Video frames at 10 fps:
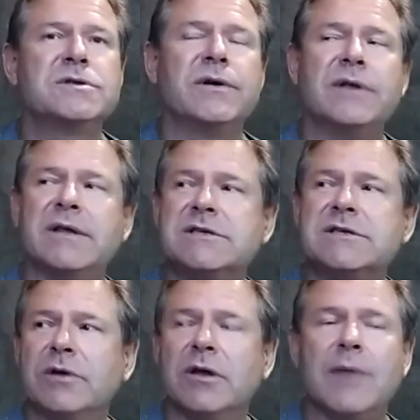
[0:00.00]
So I thought this is a
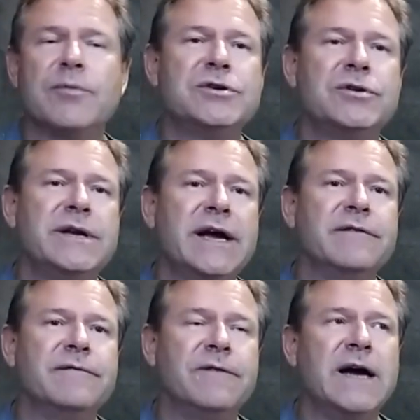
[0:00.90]
real opportunity. I can
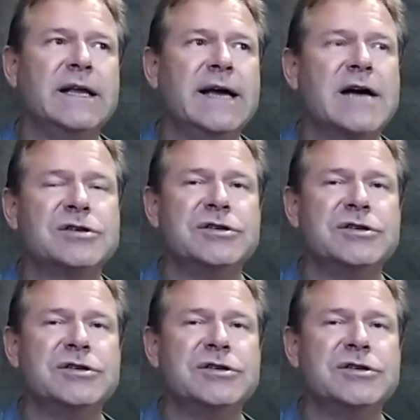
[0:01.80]
finally actually